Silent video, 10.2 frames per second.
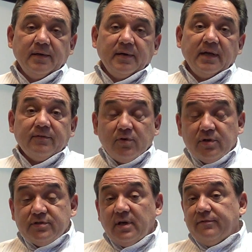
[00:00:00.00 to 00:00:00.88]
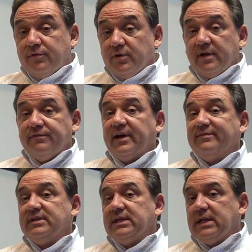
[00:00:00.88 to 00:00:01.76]
And of course,
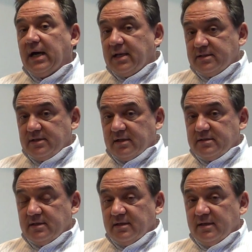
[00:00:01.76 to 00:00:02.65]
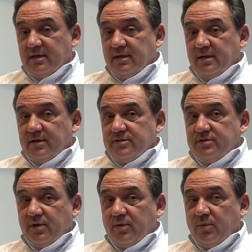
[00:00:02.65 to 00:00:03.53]
495 did not exist.
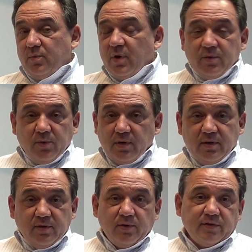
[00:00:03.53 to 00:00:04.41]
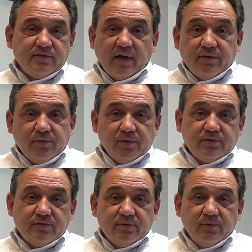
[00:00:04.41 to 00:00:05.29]
So what were the north-south
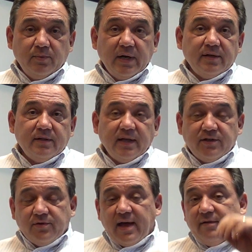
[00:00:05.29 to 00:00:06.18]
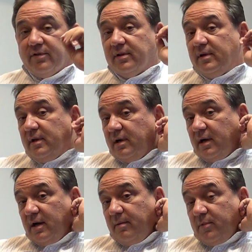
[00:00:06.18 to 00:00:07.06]
routes? Where did they travel?
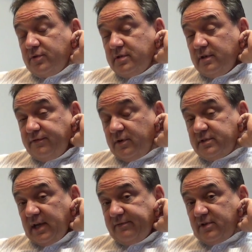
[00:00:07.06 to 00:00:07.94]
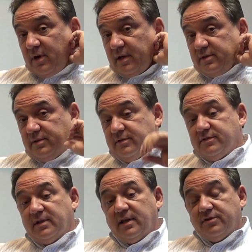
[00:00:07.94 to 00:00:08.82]
Most of the folks I've talked to have
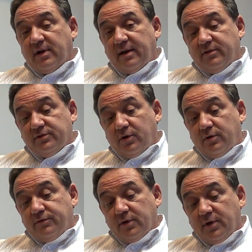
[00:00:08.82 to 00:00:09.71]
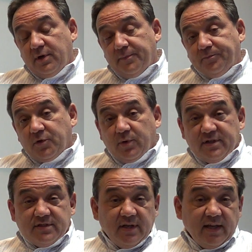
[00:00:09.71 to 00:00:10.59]
said they traveled over what
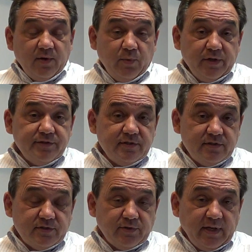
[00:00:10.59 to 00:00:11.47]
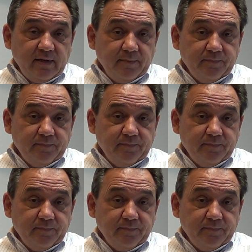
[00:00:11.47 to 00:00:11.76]
is today Wilson Street,